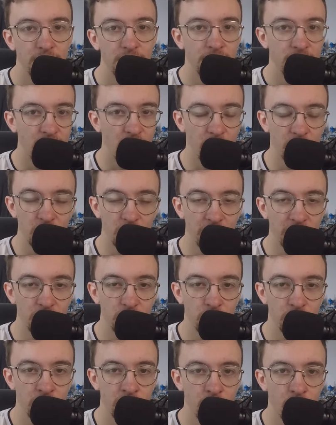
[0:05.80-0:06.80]
Now, I'm going to be
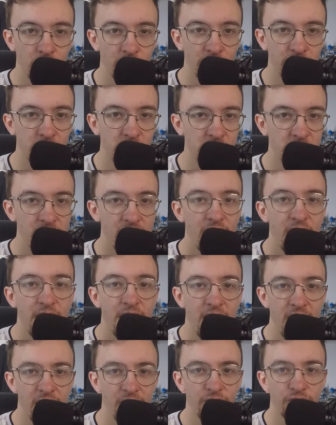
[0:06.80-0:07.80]
doing one of these
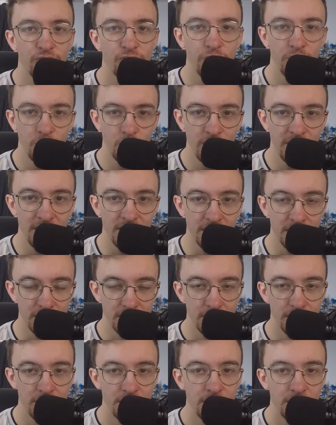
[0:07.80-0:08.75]
every week,